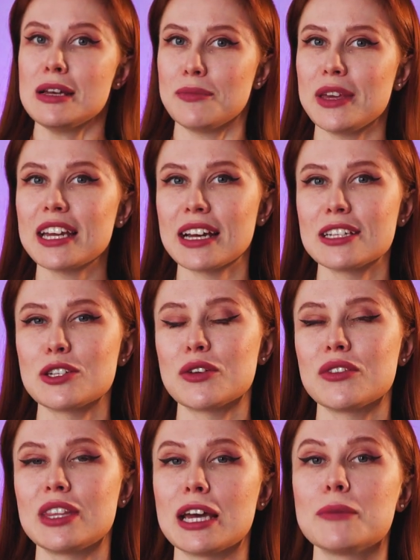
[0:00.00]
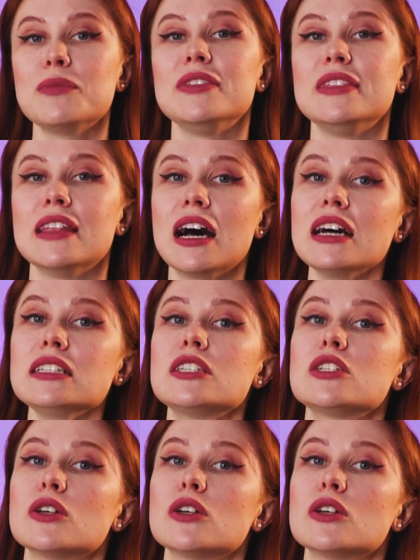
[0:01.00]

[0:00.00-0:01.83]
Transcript: Because of them, not